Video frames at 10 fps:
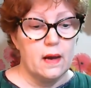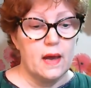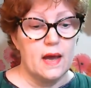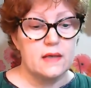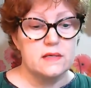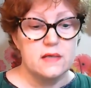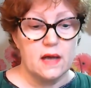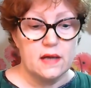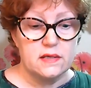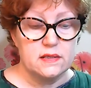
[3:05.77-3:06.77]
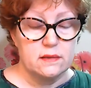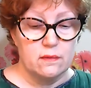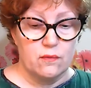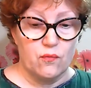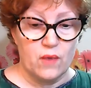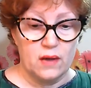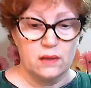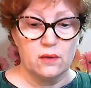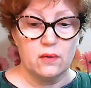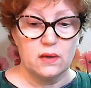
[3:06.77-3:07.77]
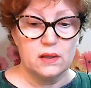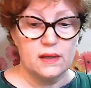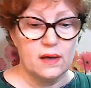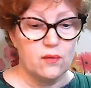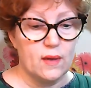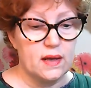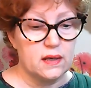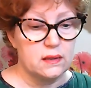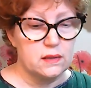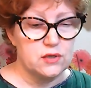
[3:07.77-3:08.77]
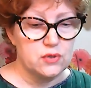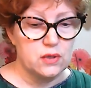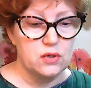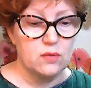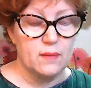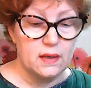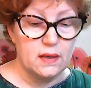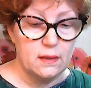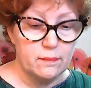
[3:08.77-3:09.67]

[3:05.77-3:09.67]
At night, when Laura lay awake in the trundle bed,